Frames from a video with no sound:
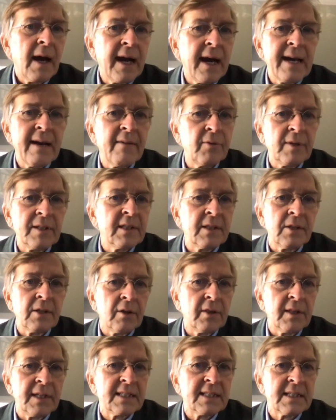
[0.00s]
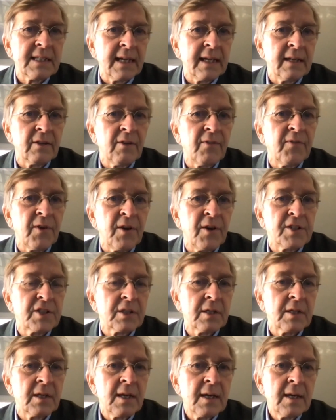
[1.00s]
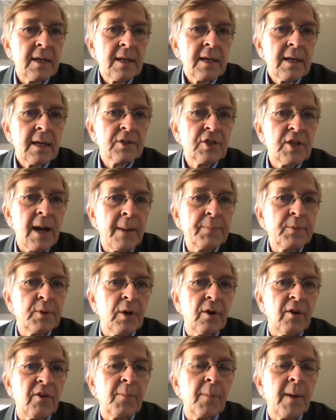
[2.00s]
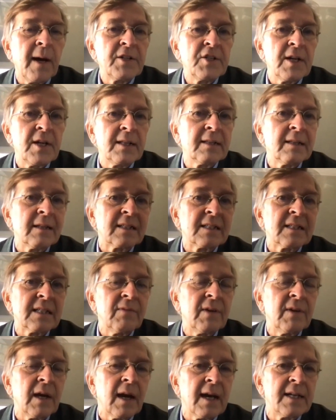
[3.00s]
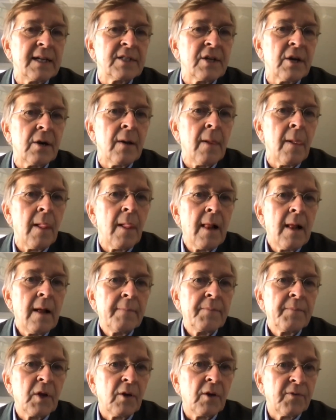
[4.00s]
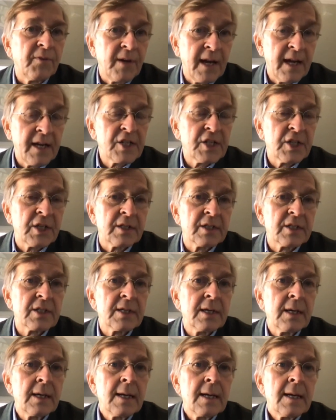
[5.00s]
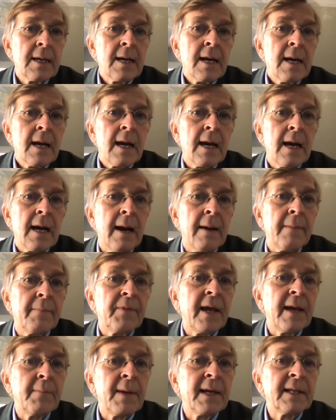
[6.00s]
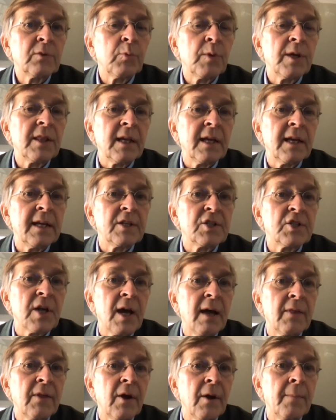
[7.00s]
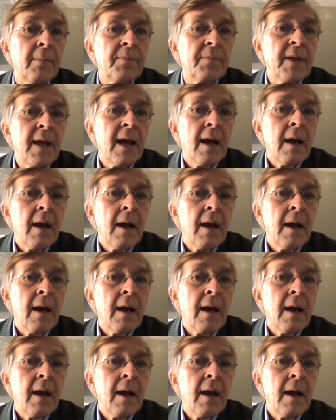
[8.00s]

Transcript: have written on this in the first chapter of my Gentle Civilizer of Nations. They met with each other